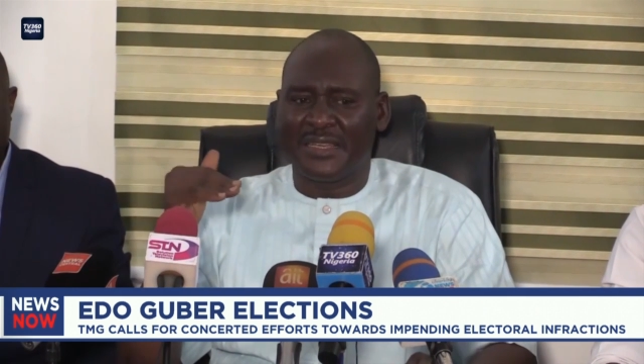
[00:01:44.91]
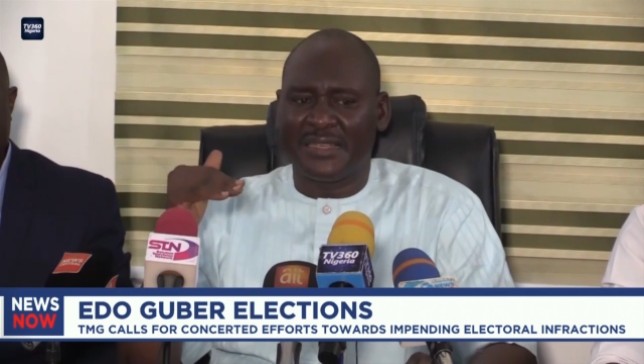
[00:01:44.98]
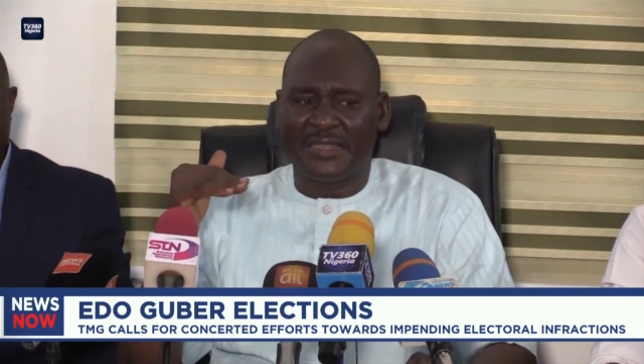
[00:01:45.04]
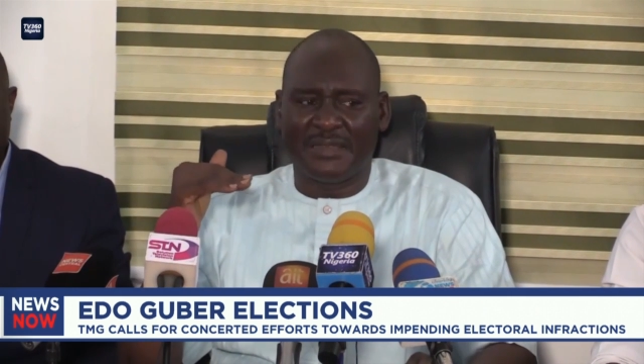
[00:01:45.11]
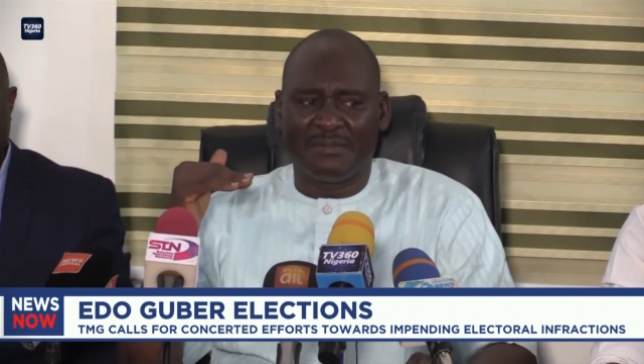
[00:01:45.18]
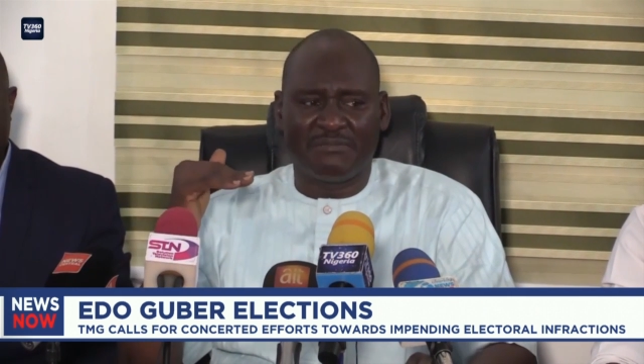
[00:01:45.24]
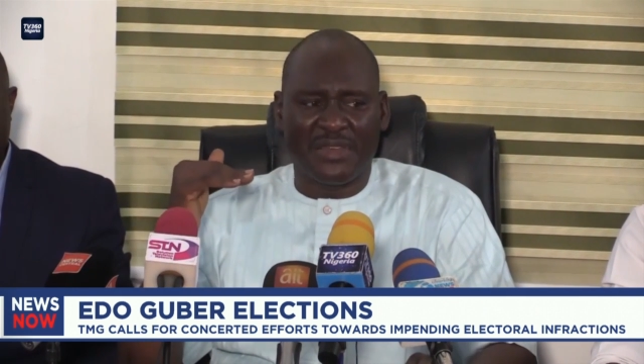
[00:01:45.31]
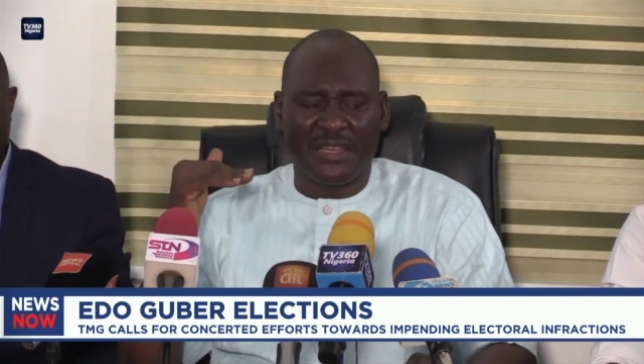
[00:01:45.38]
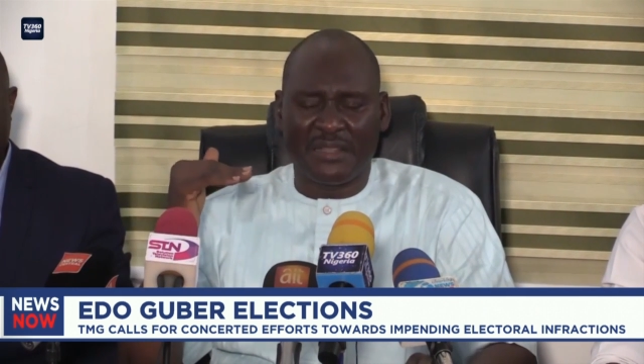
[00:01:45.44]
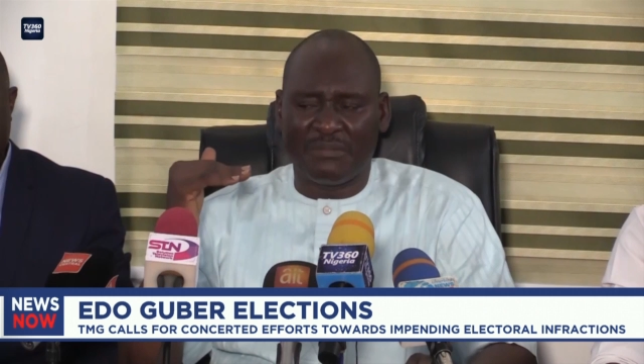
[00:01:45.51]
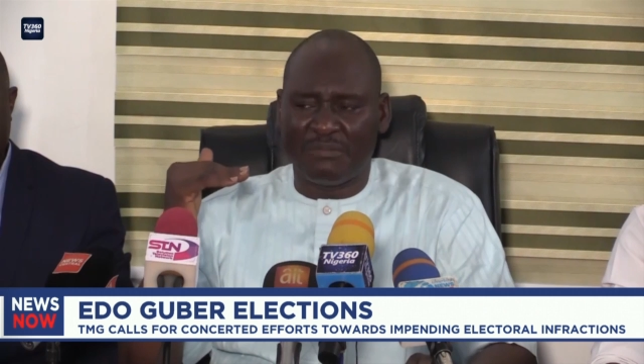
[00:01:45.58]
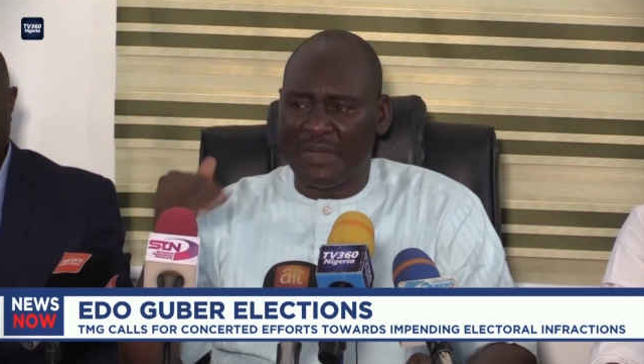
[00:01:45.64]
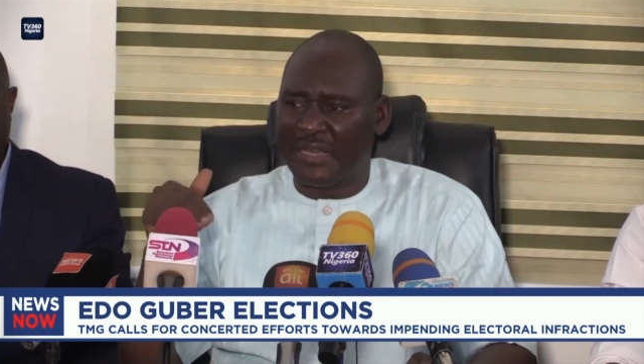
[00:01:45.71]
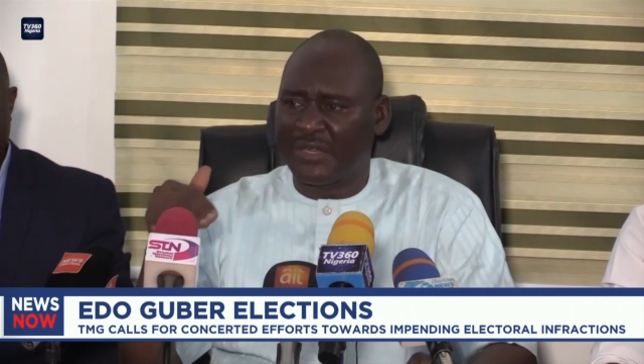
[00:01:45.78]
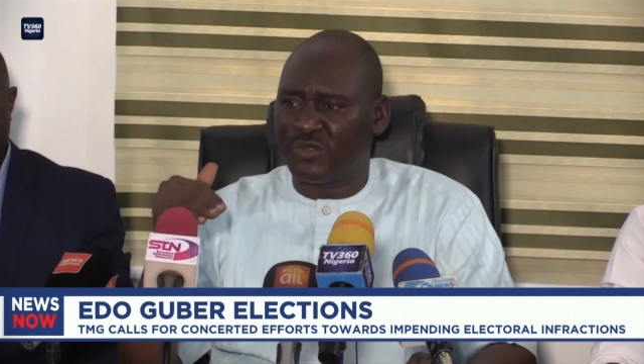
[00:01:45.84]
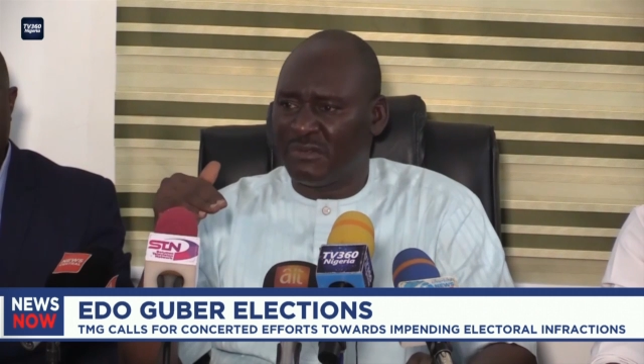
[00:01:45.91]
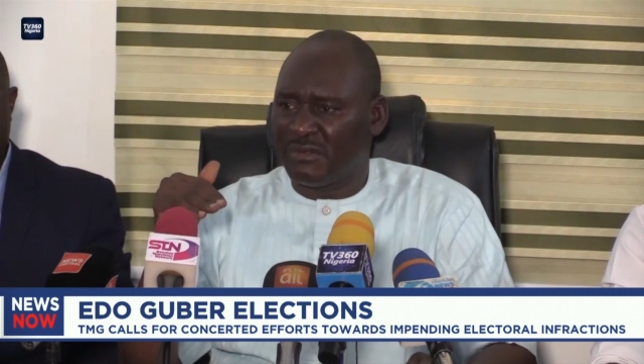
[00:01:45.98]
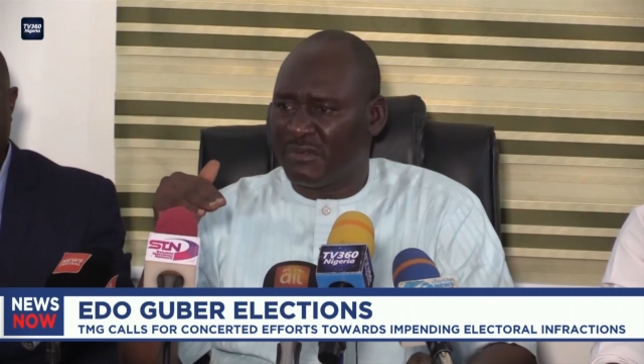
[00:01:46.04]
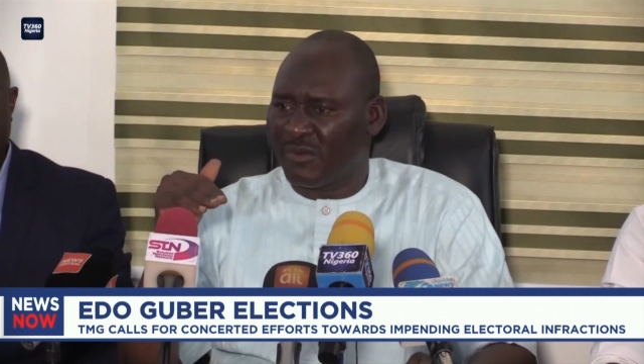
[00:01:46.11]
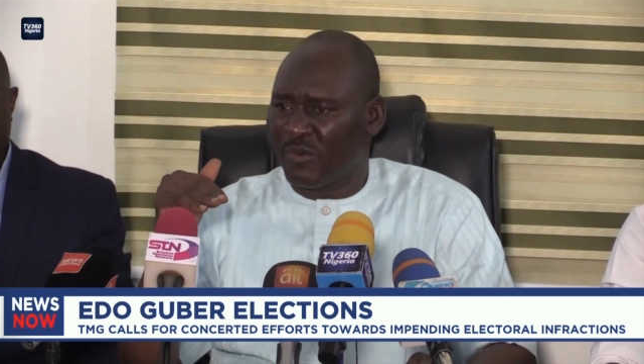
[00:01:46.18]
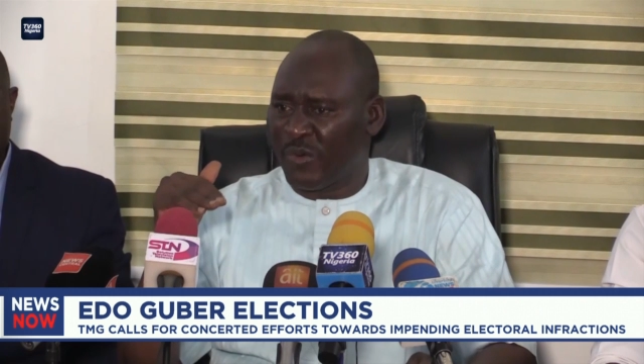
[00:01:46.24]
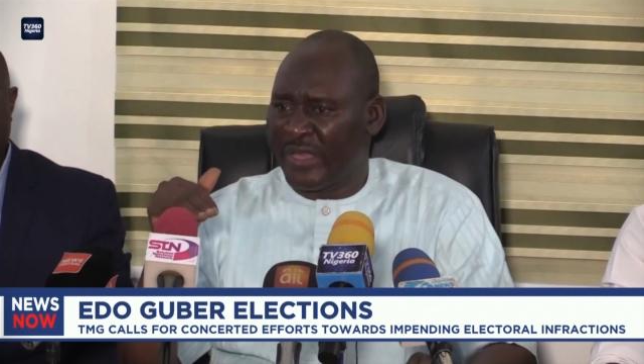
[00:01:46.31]
in a very
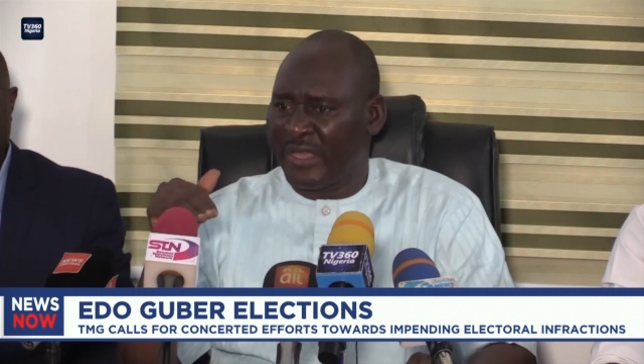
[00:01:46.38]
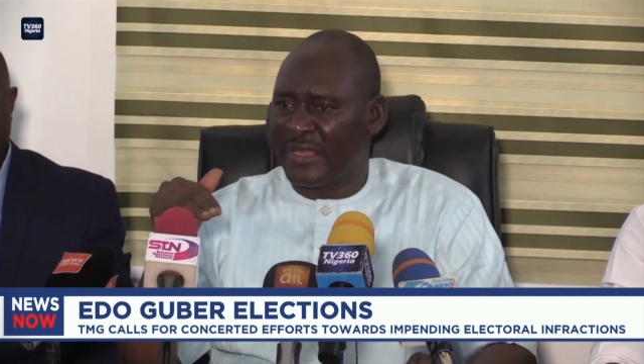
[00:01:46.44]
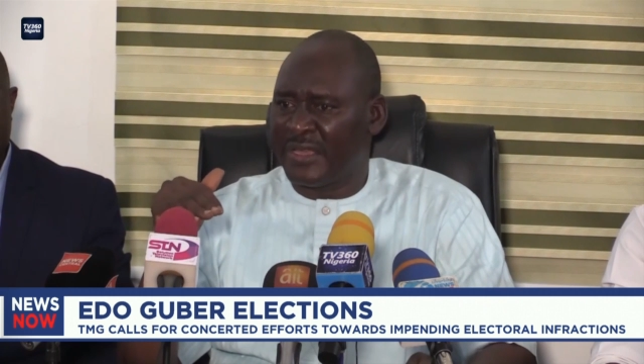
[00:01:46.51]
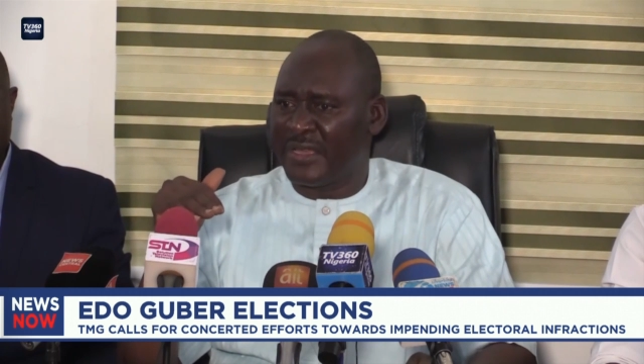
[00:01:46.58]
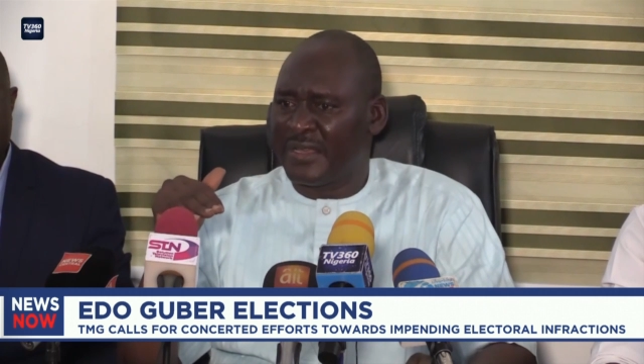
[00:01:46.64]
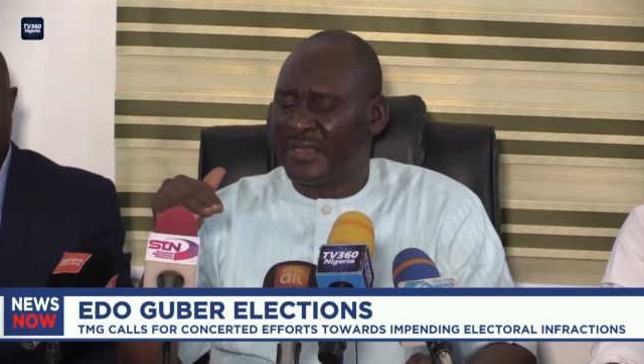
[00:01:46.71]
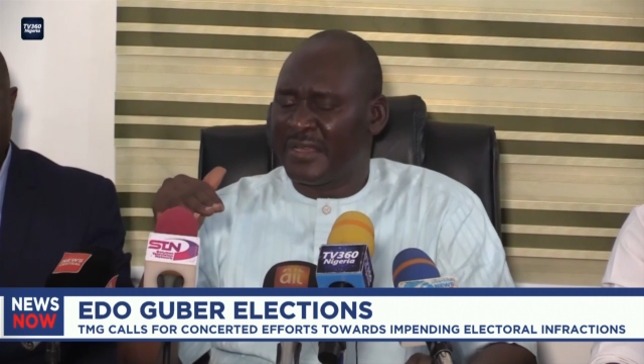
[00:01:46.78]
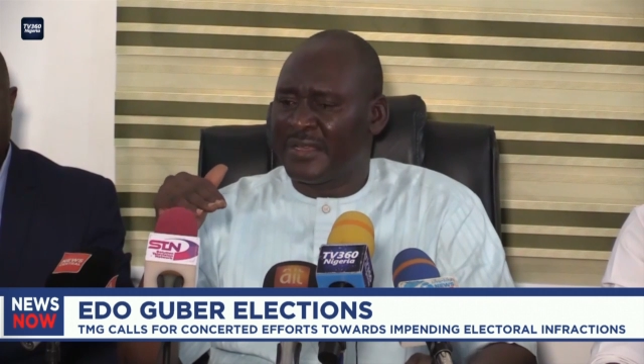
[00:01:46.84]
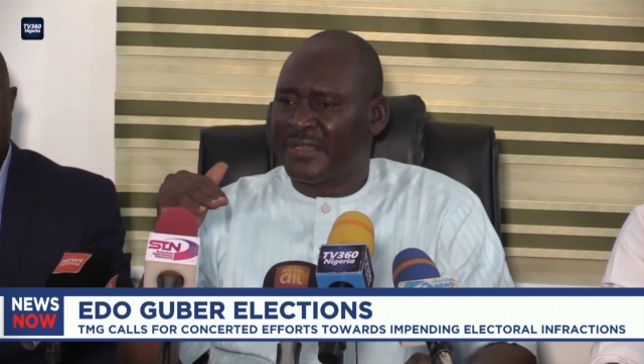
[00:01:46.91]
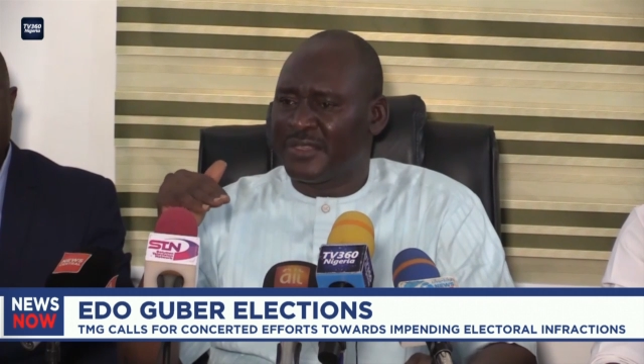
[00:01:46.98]
bad way.